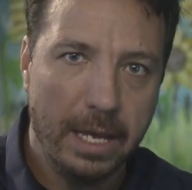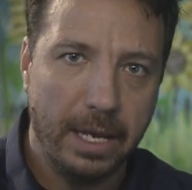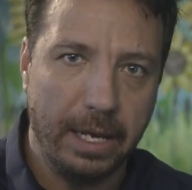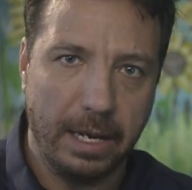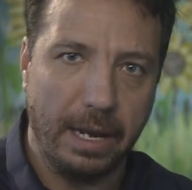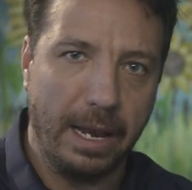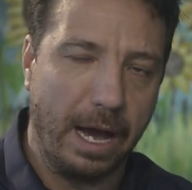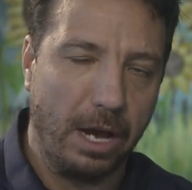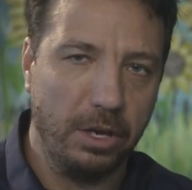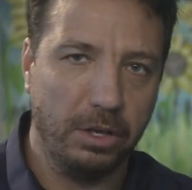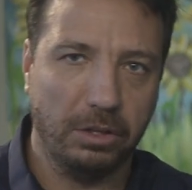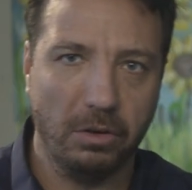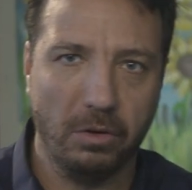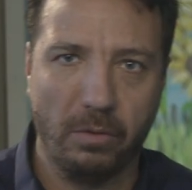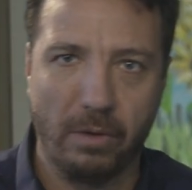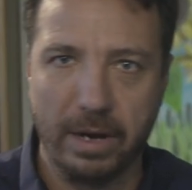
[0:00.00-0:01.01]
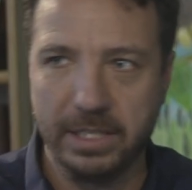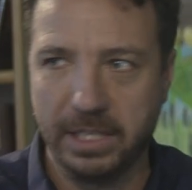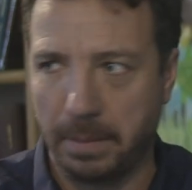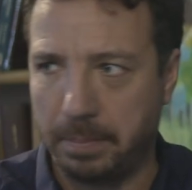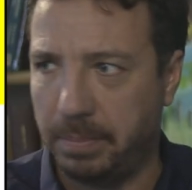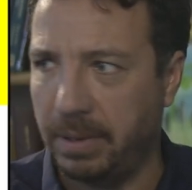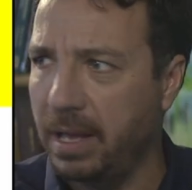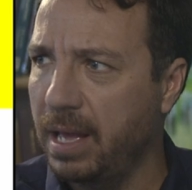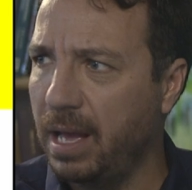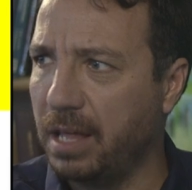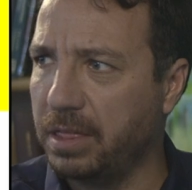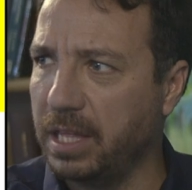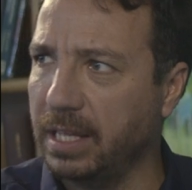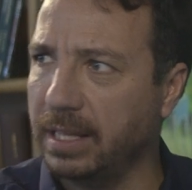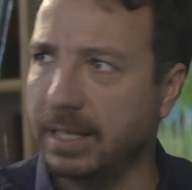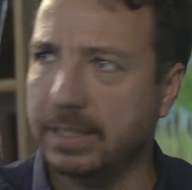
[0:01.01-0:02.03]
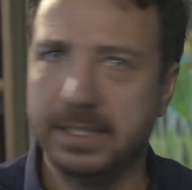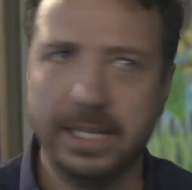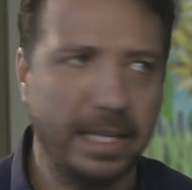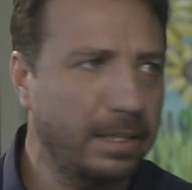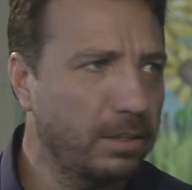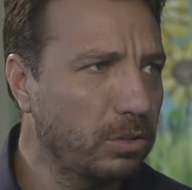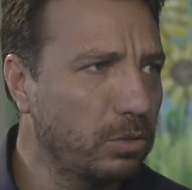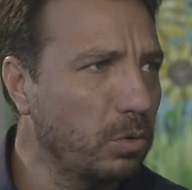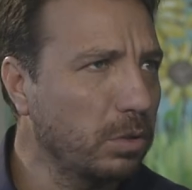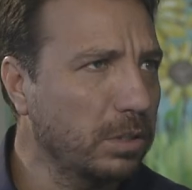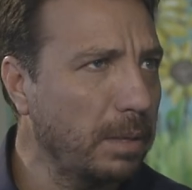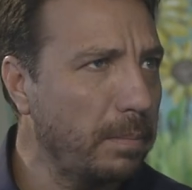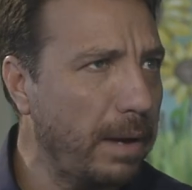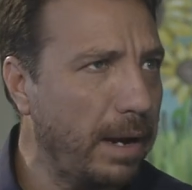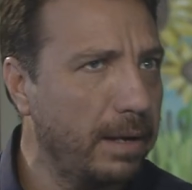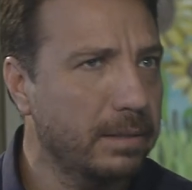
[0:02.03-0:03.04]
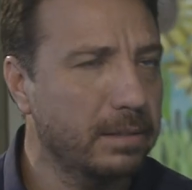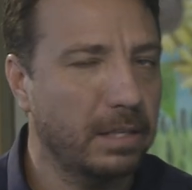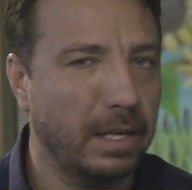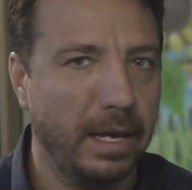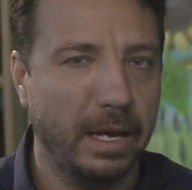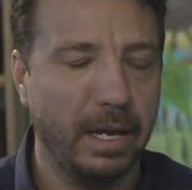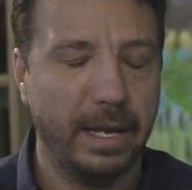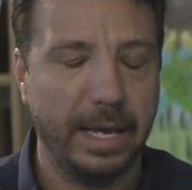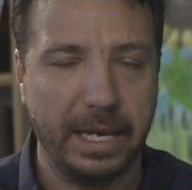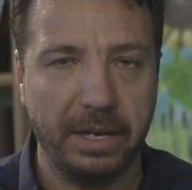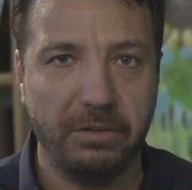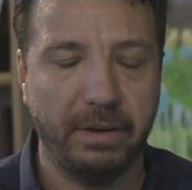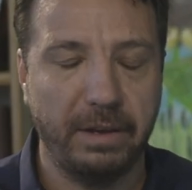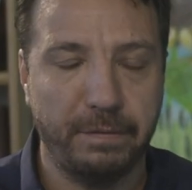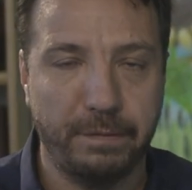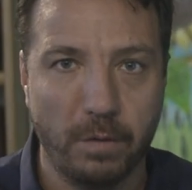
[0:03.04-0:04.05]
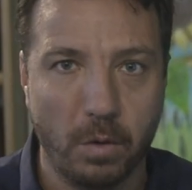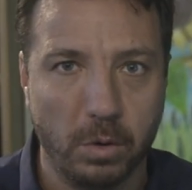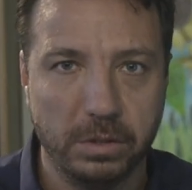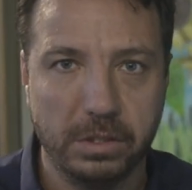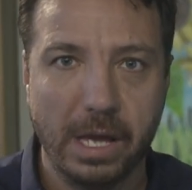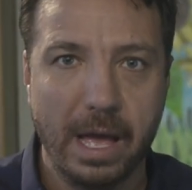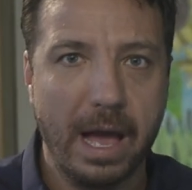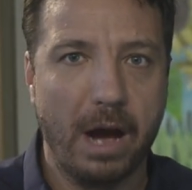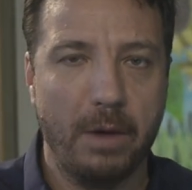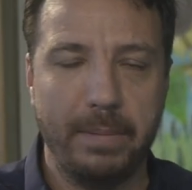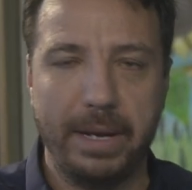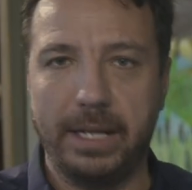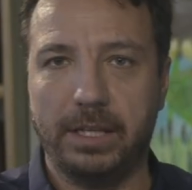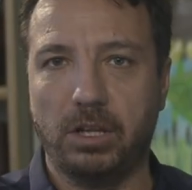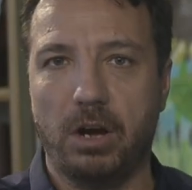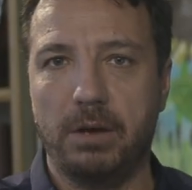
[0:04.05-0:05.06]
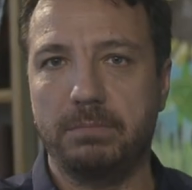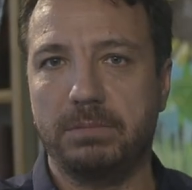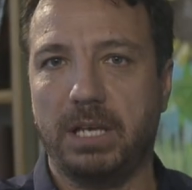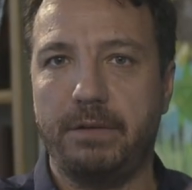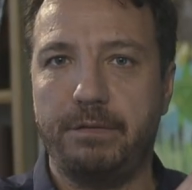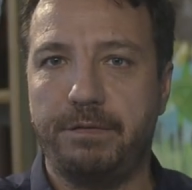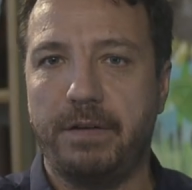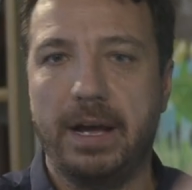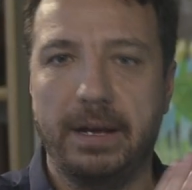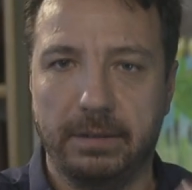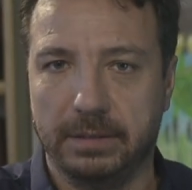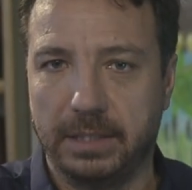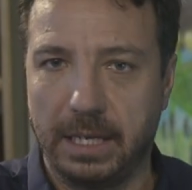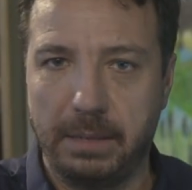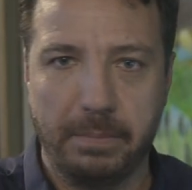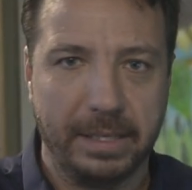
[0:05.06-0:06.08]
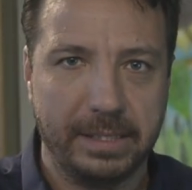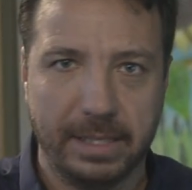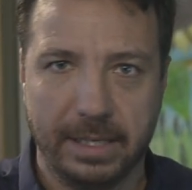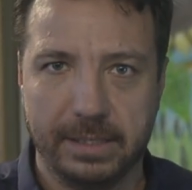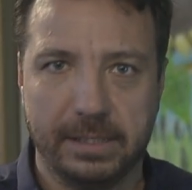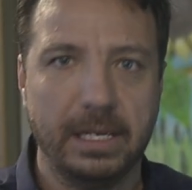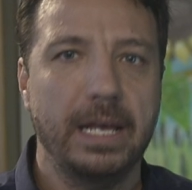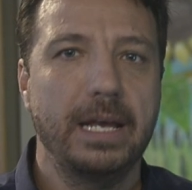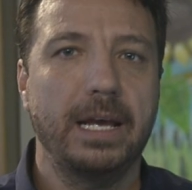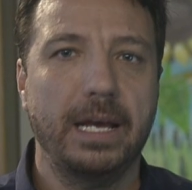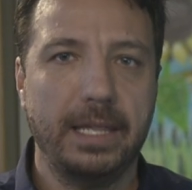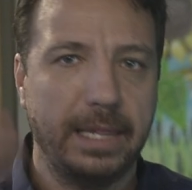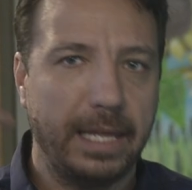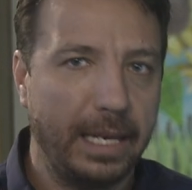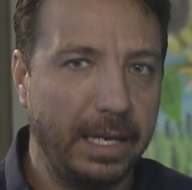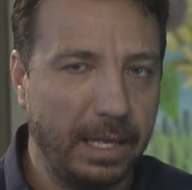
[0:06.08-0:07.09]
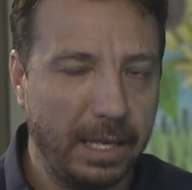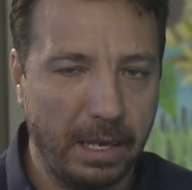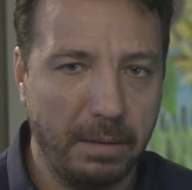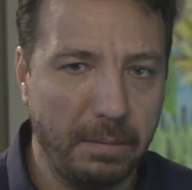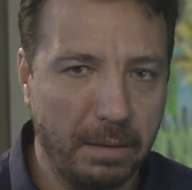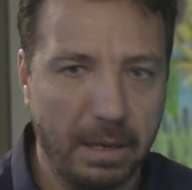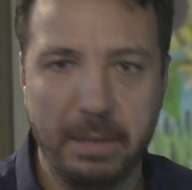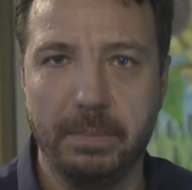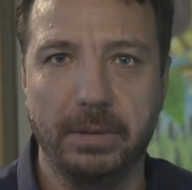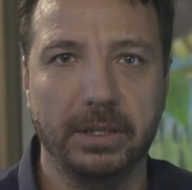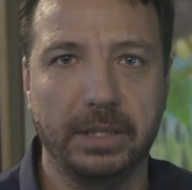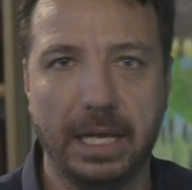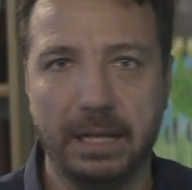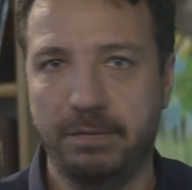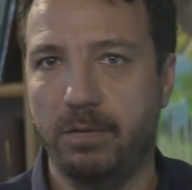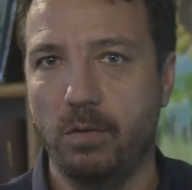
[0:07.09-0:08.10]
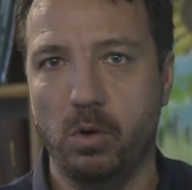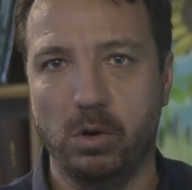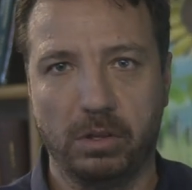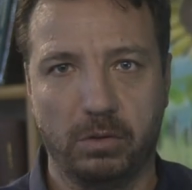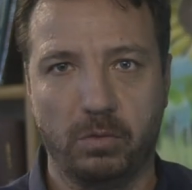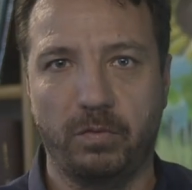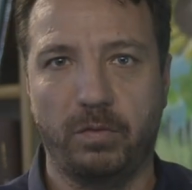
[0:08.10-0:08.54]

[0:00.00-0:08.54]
and allow you to rise up. I think they said talked about uh, Henry Ford, how many times he failed in business, and then he, he built that Ford